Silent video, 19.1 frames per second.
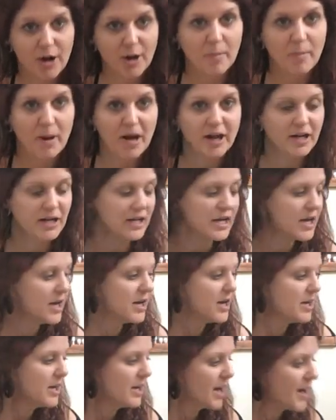our body
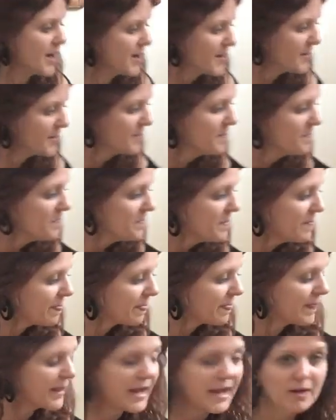
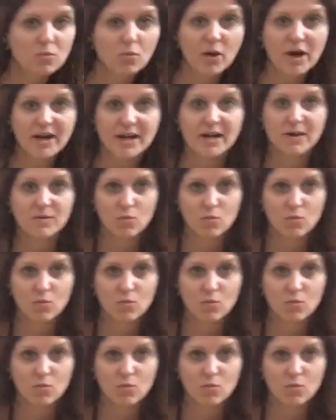and what